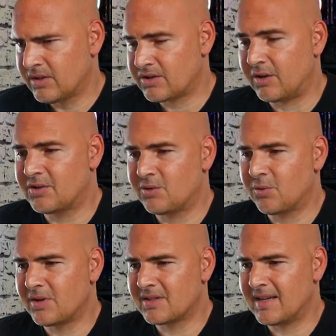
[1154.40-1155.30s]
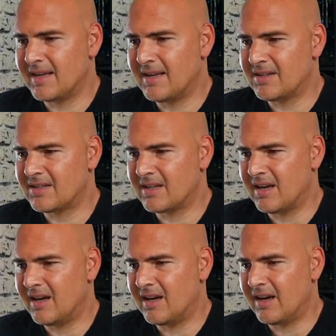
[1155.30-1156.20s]
Skystalker says
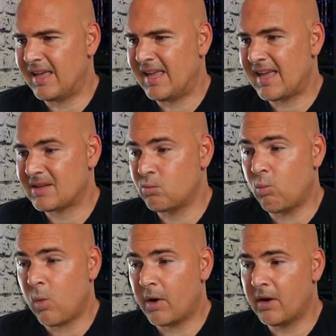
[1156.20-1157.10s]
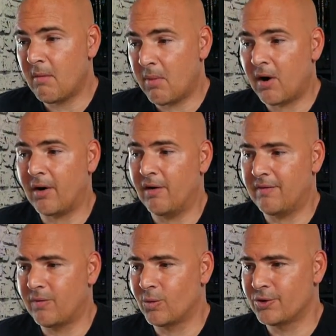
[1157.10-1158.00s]
he gets 1 bar of
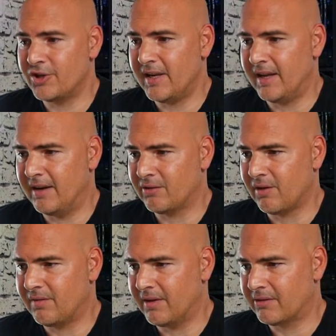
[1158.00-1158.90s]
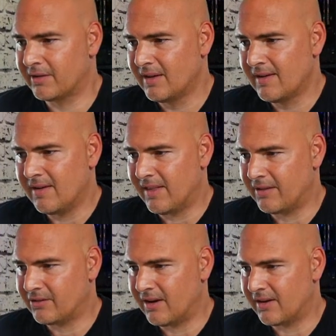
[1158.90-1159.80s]
4G in his office, and
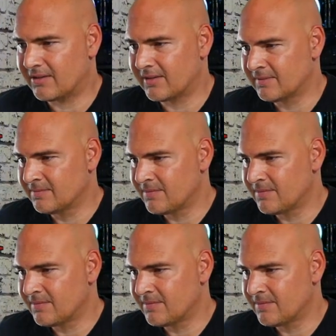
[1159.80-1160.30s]
that sucks.